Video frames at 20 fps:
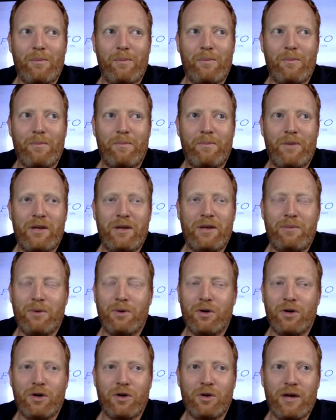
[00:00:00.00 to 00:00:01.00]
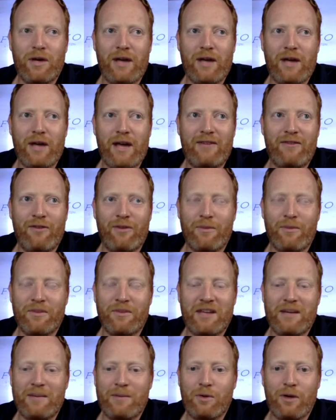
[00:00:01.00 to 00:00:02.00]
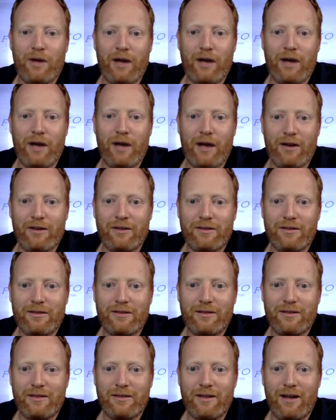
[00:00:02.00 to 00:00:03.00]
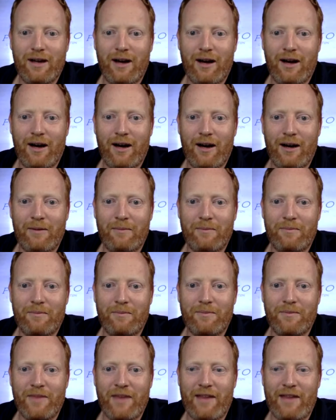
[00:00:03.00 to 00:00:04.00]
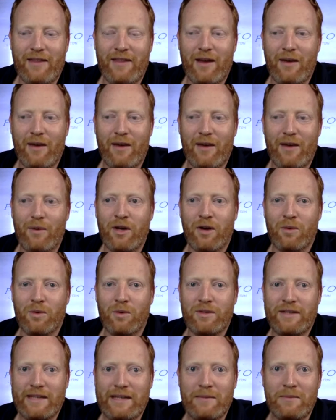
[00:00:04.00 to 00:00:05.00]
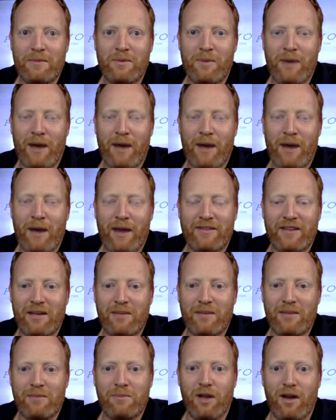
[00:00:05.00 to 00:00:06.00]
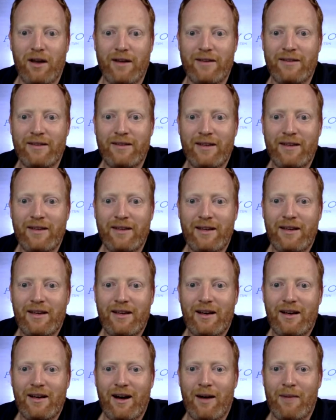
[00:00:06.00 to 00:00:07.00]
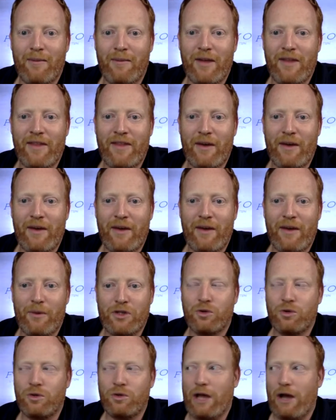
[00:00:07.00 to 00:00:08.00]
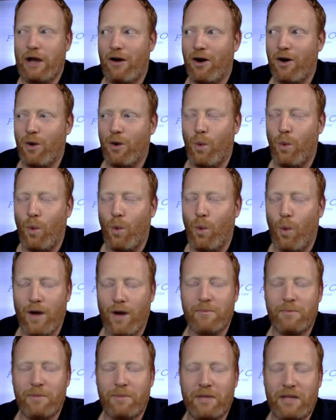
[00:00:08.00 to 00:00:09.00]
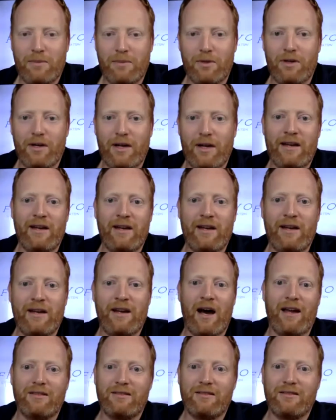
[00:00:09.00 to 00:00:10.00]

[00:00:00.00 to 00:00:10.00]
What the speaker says: people created from the same creator, that we are redeemed by the same blood, and that we truly are one people and not,